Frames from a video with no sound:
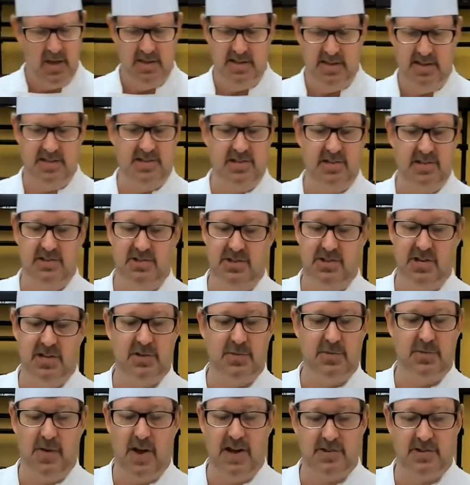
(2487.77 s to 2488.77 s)
This is
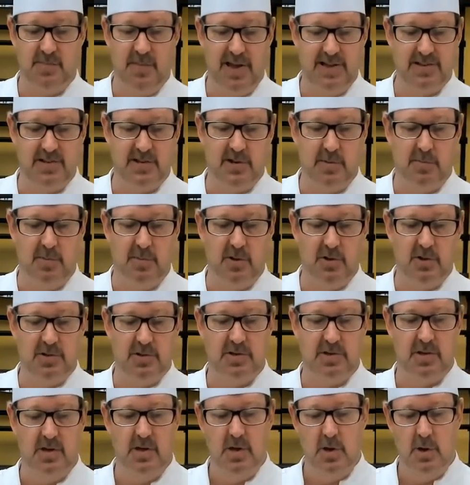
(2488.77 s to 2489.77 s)
just fresh
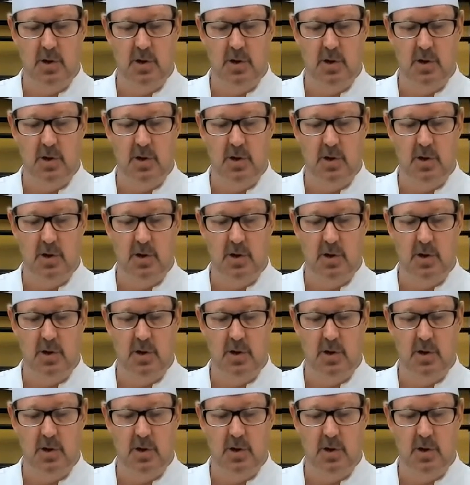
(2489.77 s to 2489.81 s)
vegetables,